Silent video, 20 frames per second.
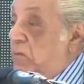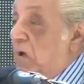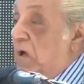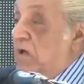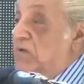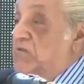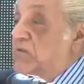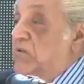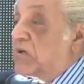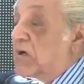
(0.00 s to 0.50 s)

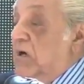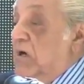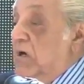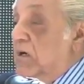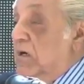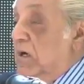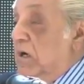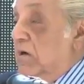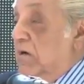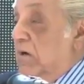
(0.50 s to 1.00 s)

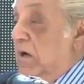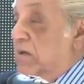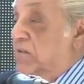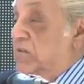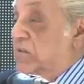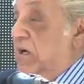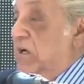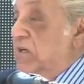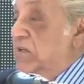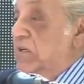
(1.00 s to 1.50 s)
cultural
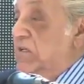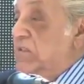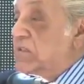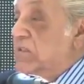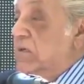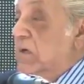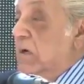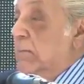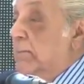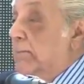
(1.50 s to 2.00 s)

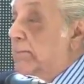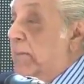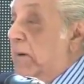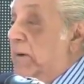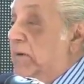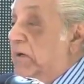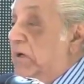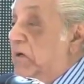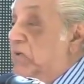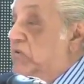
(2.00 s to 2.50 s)
exchanges,
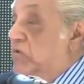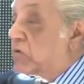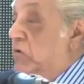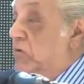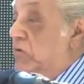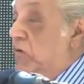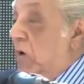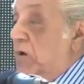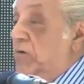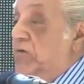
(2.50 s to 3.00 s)
but it
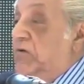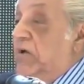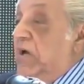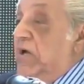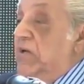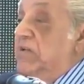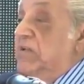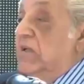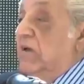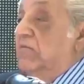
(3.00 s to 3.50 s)
should not
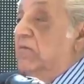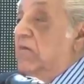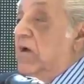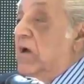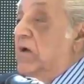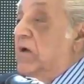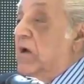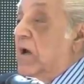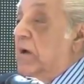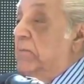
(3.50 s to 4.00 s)
train the
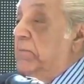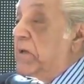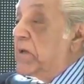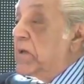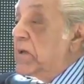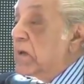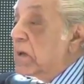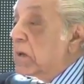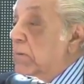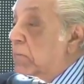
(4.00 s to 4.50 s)
Afghan
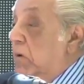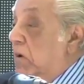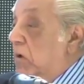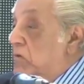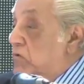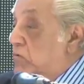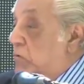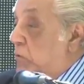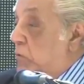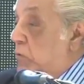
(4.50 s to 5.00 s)
army
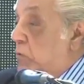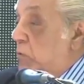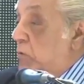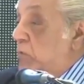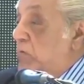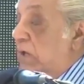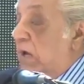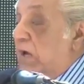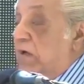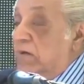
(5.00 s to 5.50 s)
because to
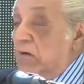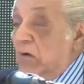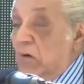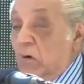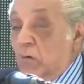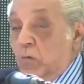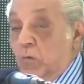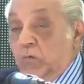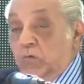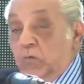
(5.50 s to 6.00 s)
do that
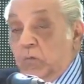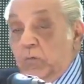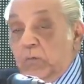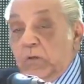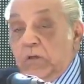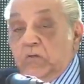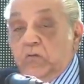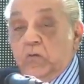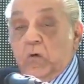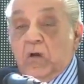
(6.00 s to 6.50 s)
would
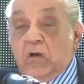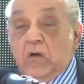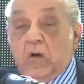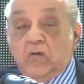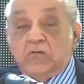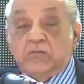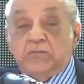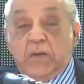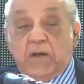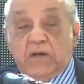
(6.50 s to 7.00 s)
be to
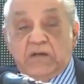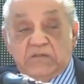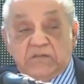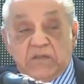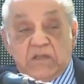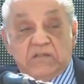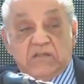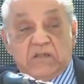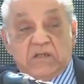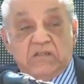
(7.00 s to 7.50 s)
arouse
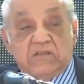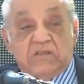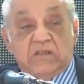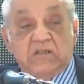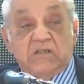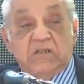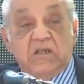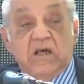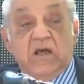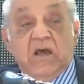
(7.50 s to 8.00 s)
Pakistan's
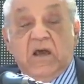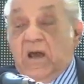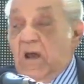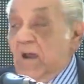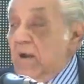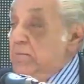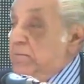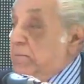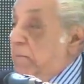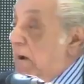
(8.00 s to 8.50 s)
concerns. Oh,
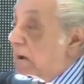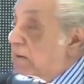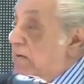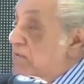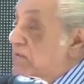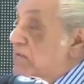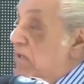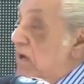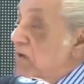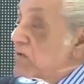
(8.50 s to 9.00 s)
and
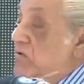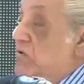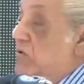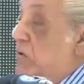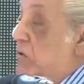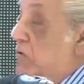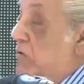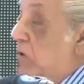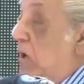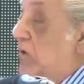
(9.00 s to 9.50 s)
Pakistan you.
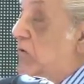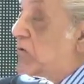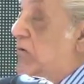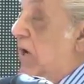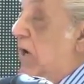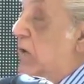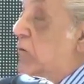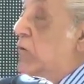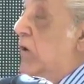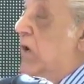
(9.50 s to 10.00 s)
should not
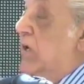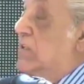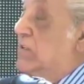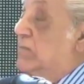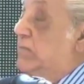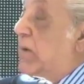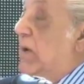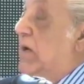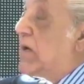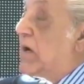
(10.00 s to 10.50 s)
try to
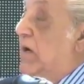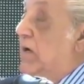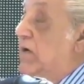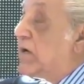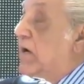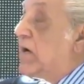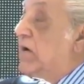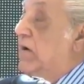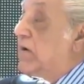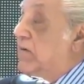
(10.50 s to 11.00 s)
expel
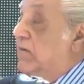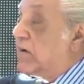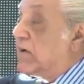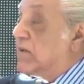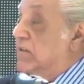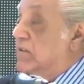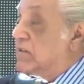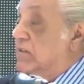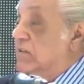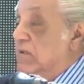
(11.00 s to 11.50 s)
Indian
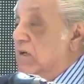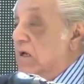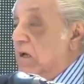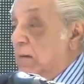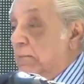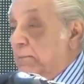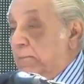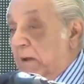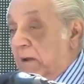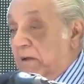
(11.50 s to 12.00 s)
interests.
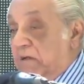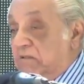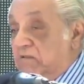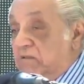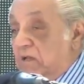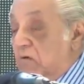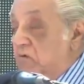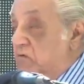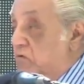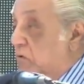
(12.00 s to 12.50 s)
Thank you.
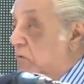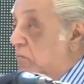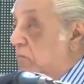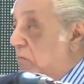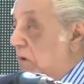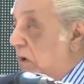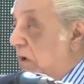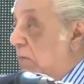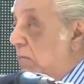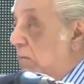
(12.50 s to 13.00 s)
Pakistan should
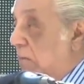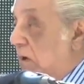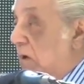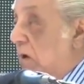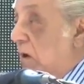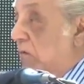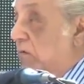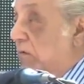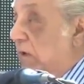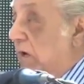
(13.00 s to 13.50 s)
uh,
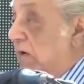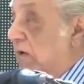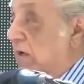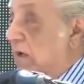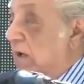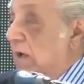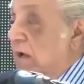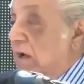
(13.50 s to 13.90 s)
allow that.